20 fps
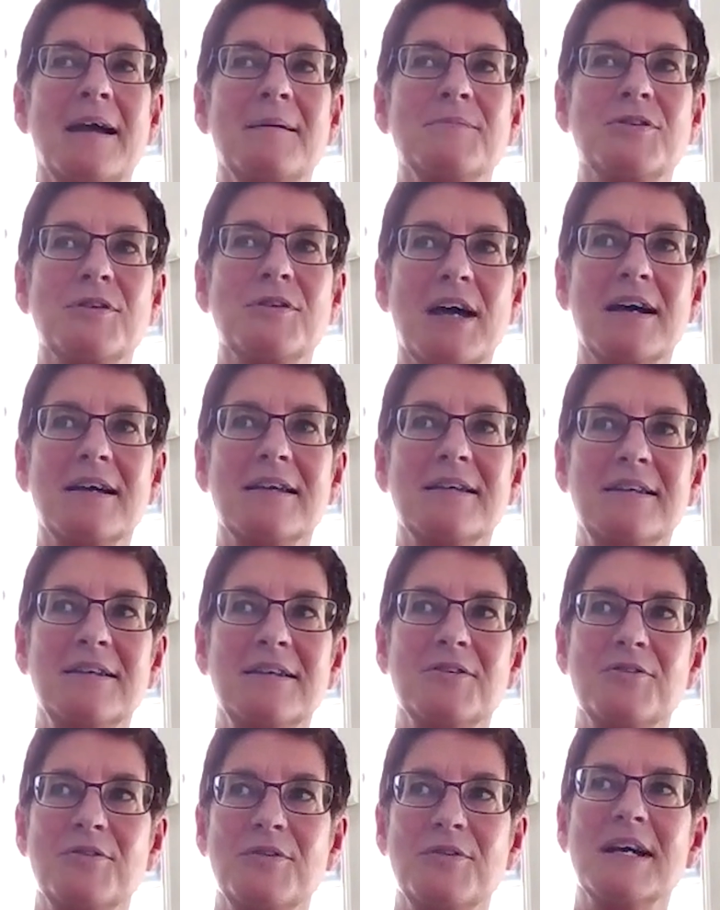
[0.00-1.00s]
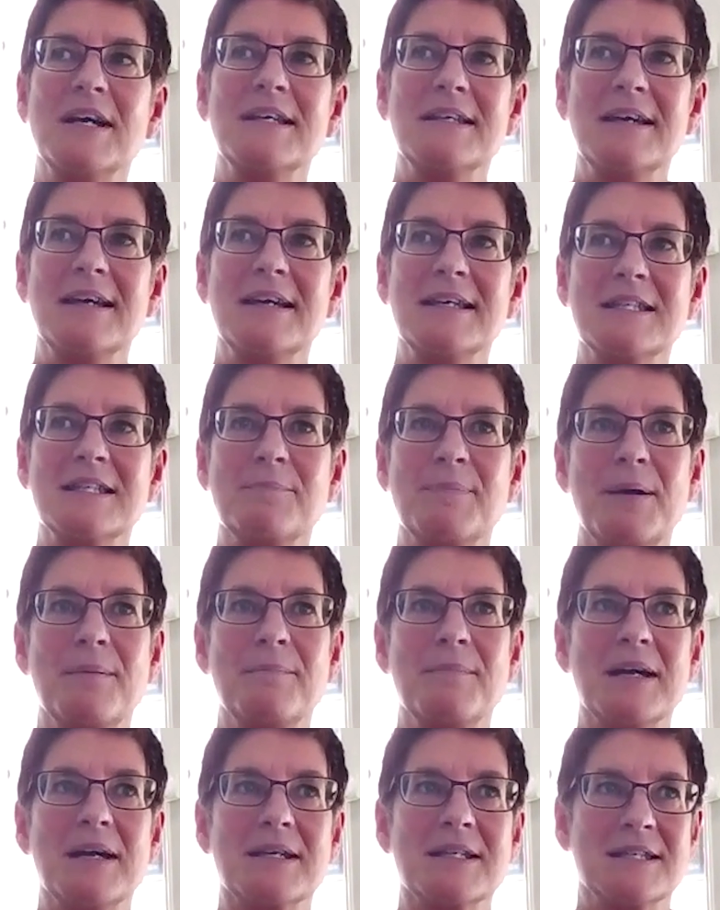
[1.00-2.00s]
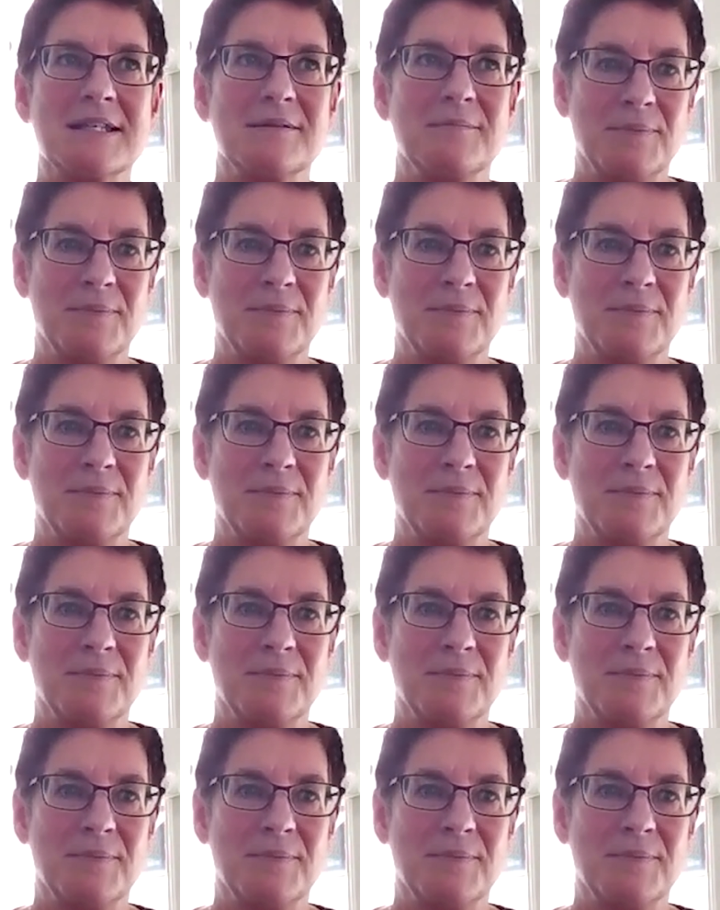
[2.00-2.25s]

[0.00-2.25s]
So that, it's a bit mixed,